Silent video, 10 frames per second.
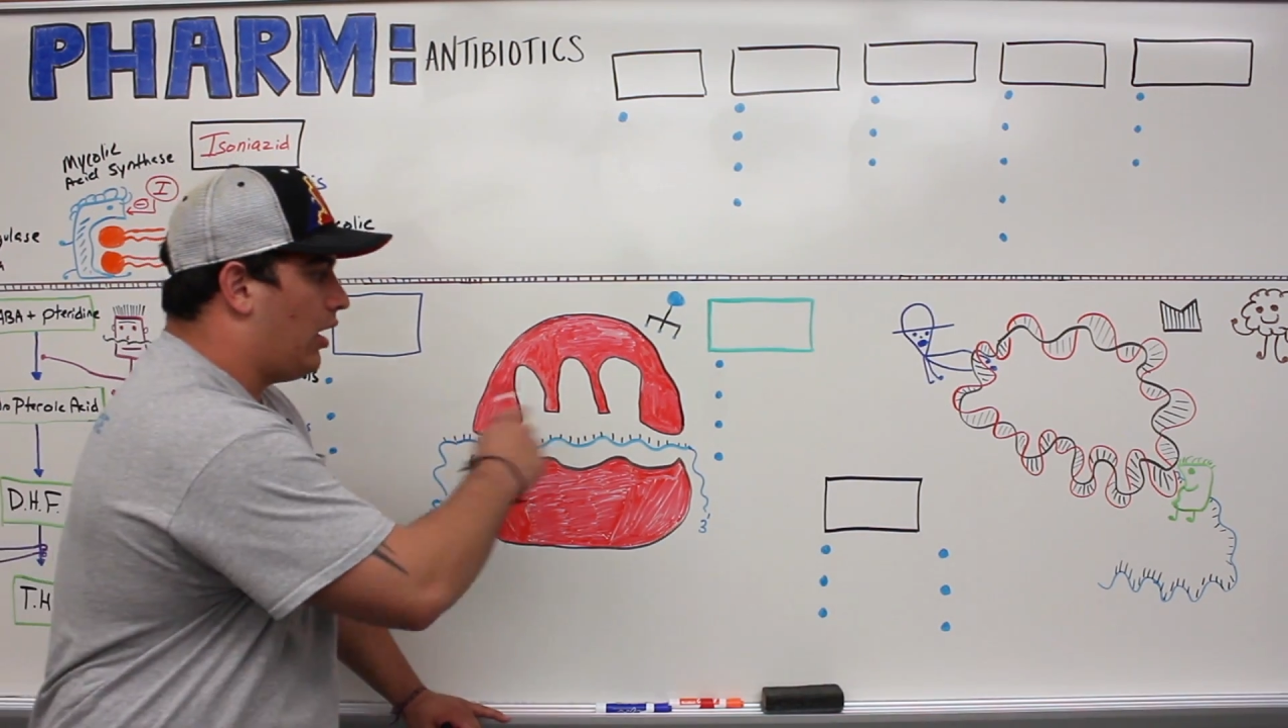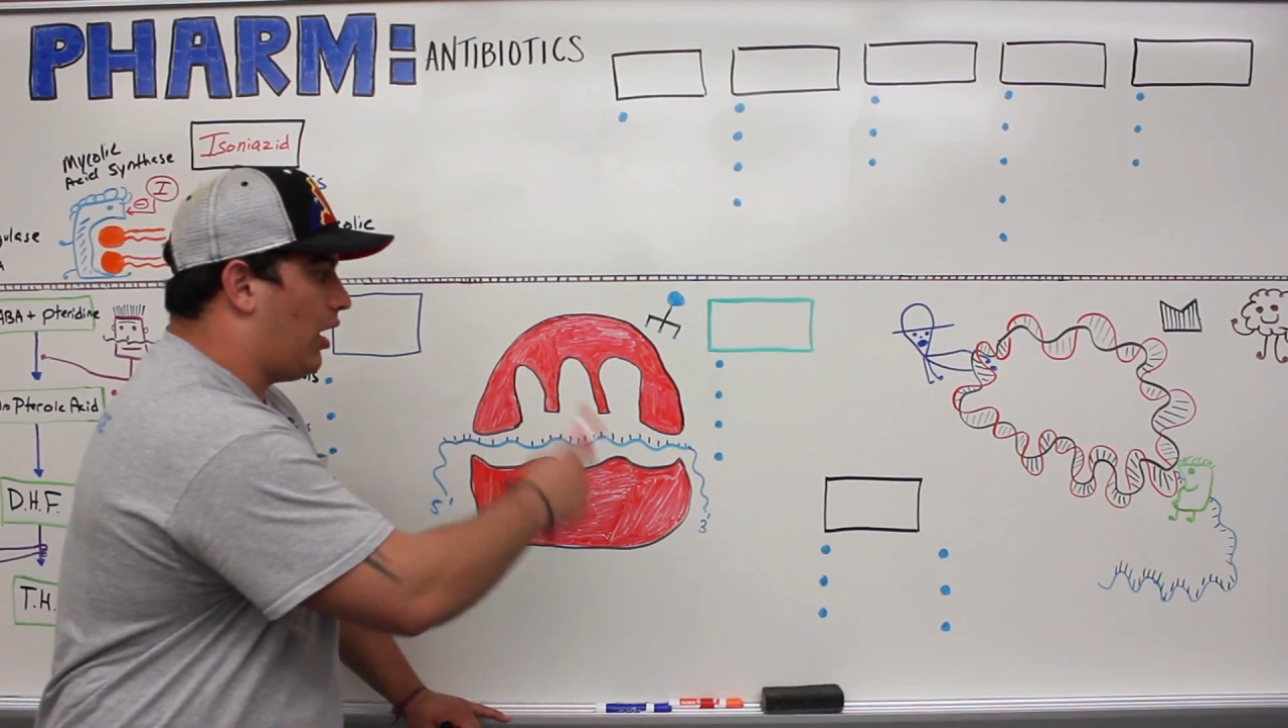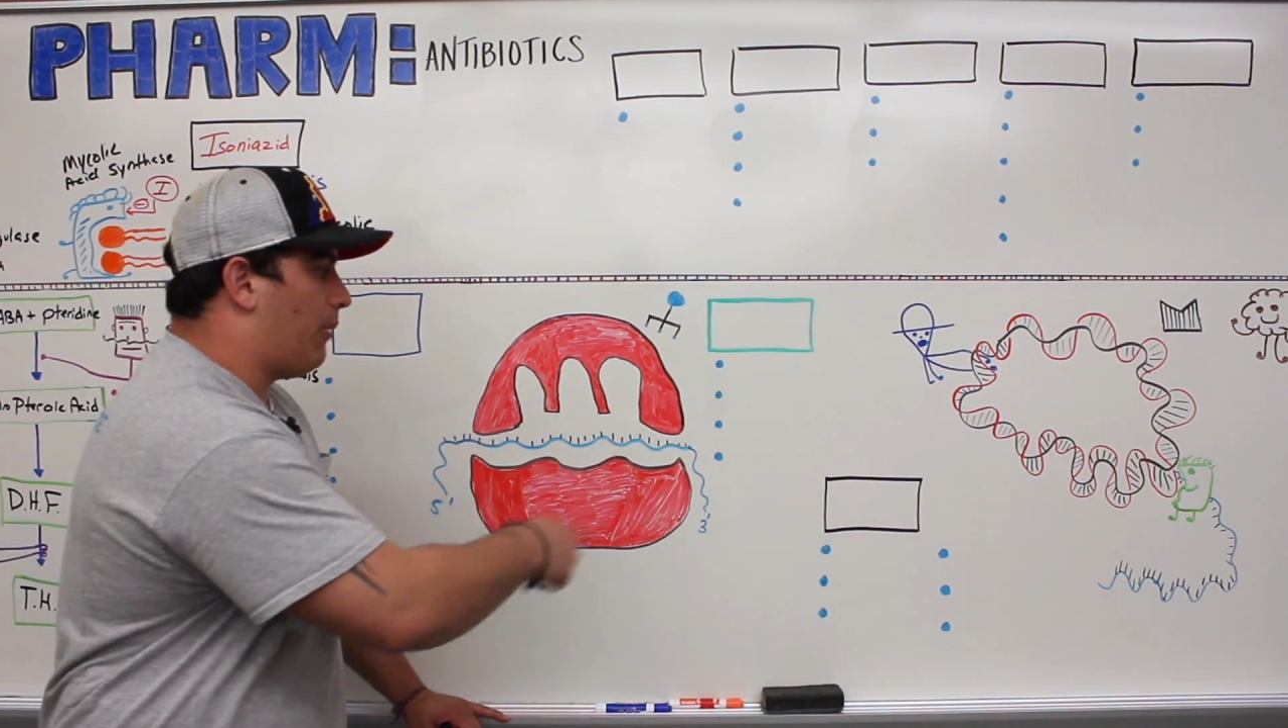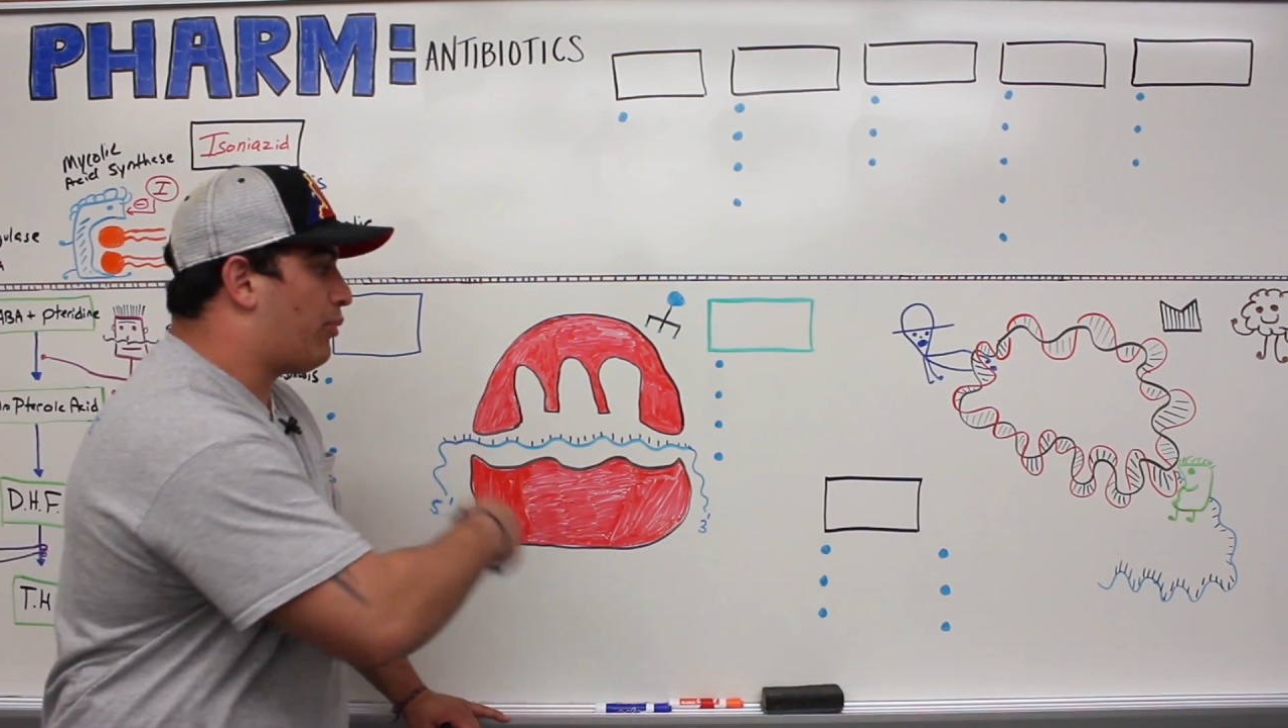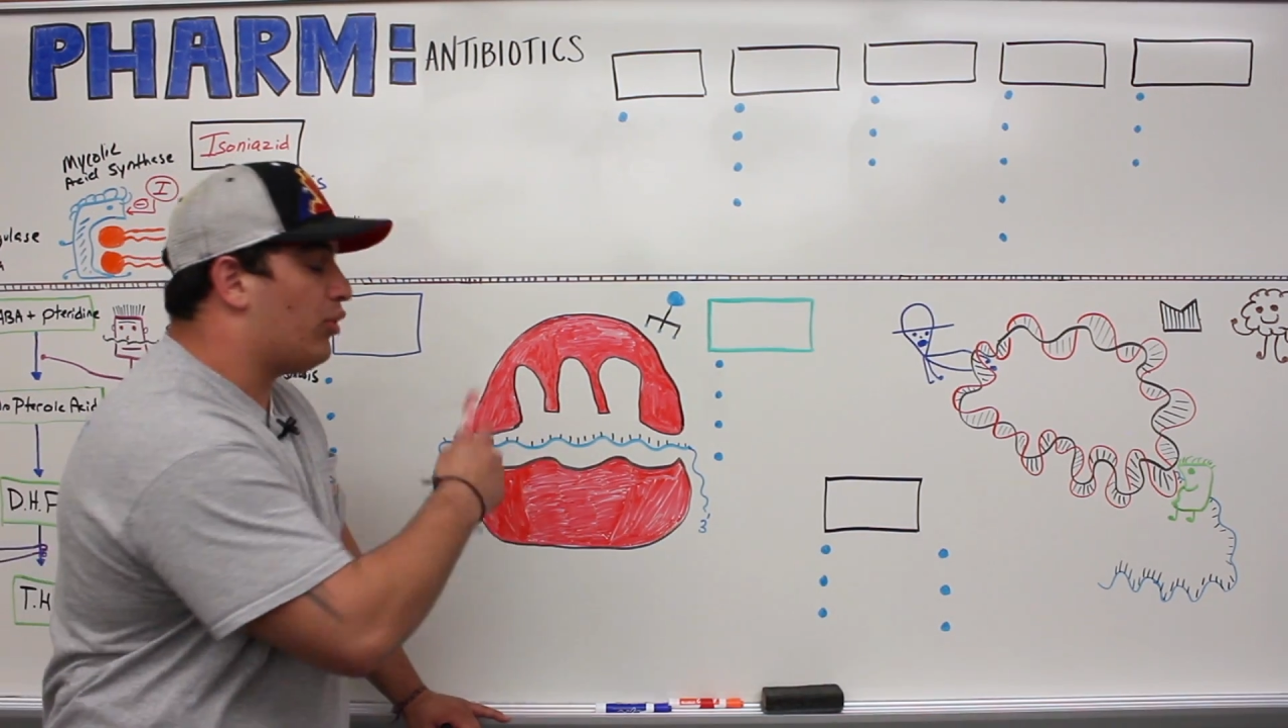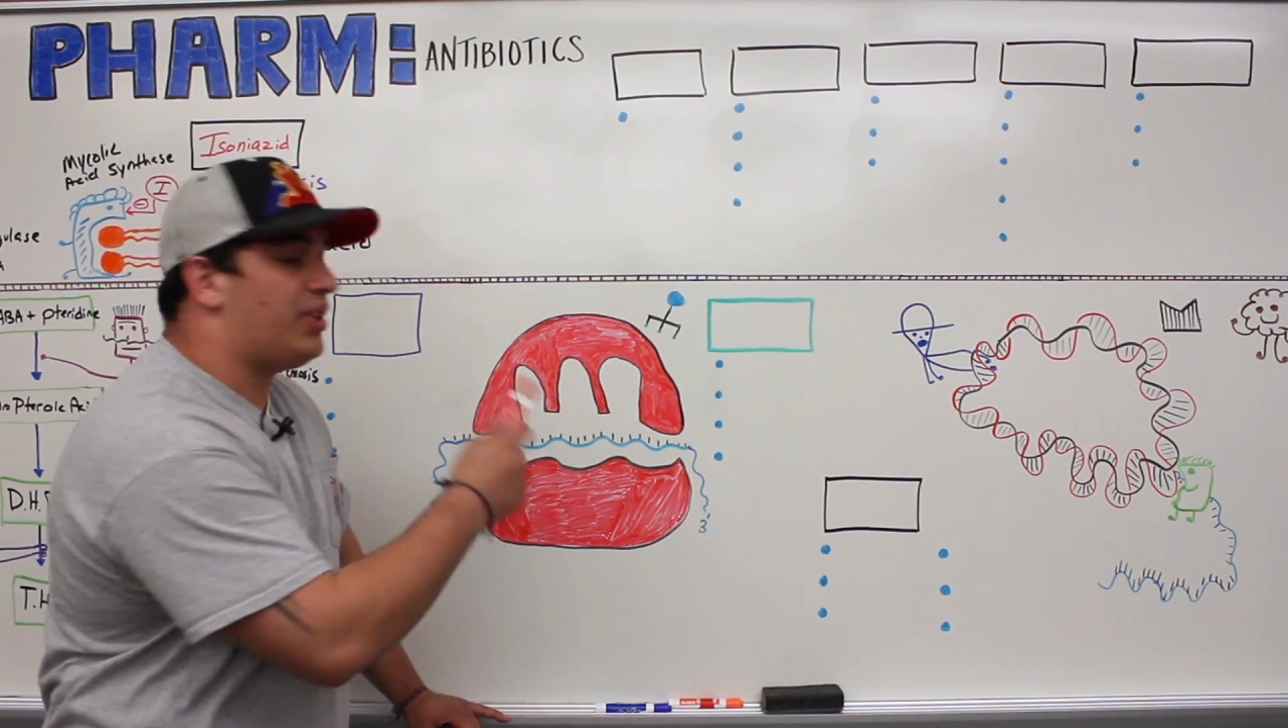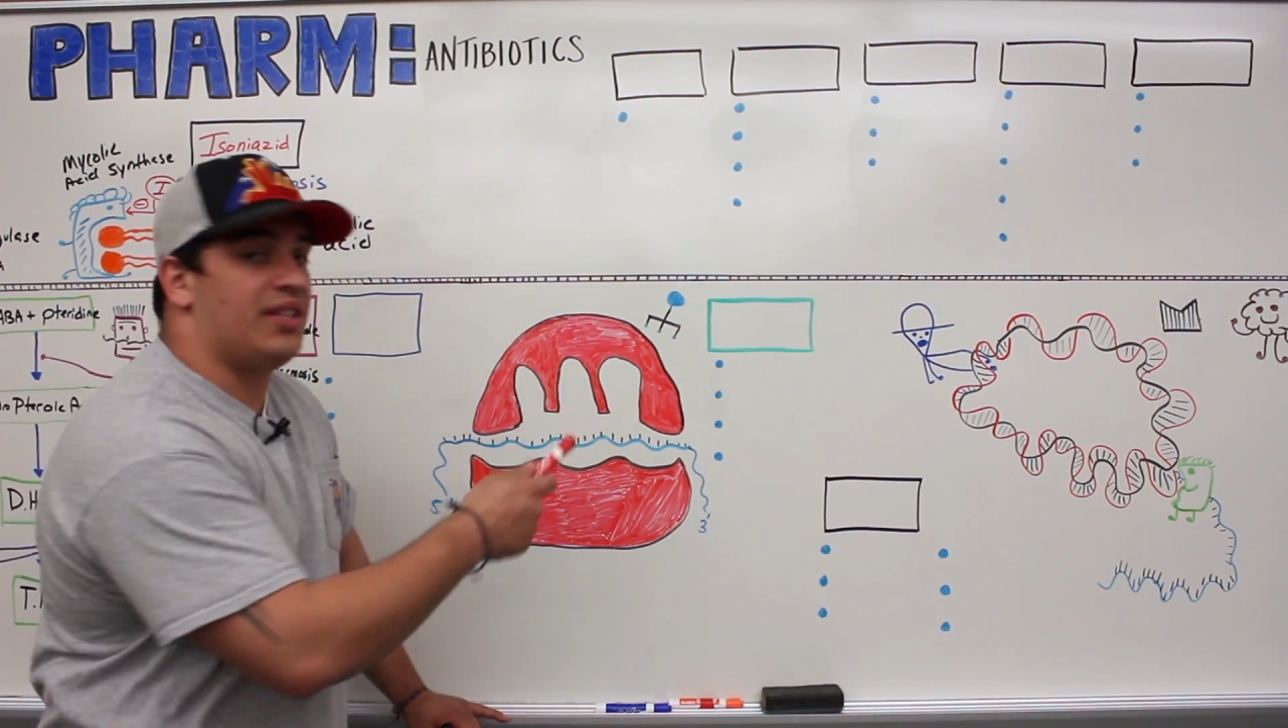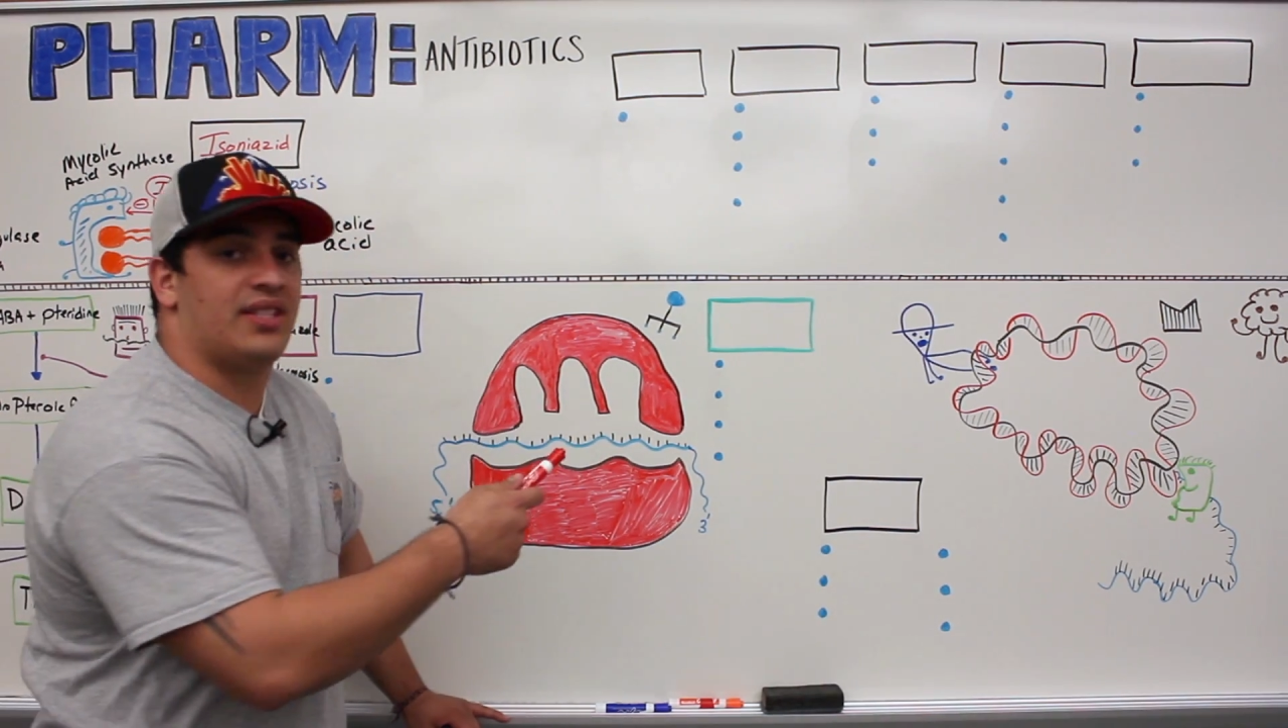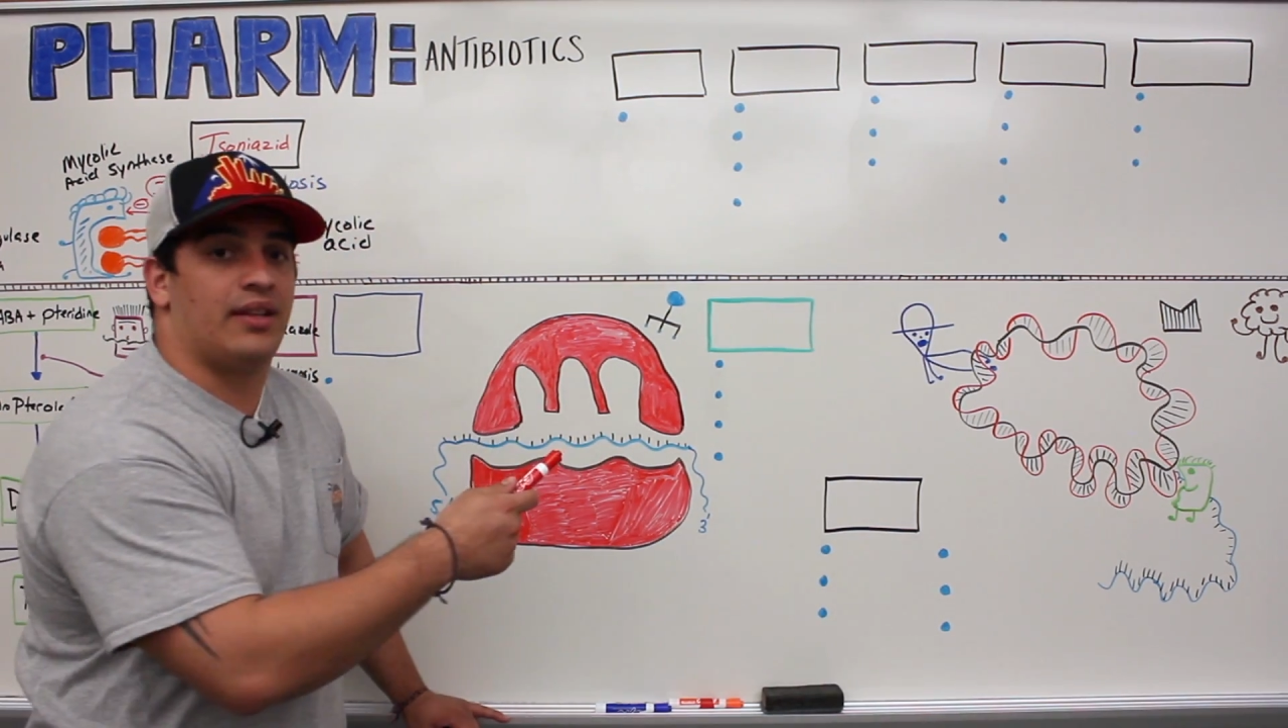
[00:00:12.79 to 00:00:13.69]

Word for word: uh, protein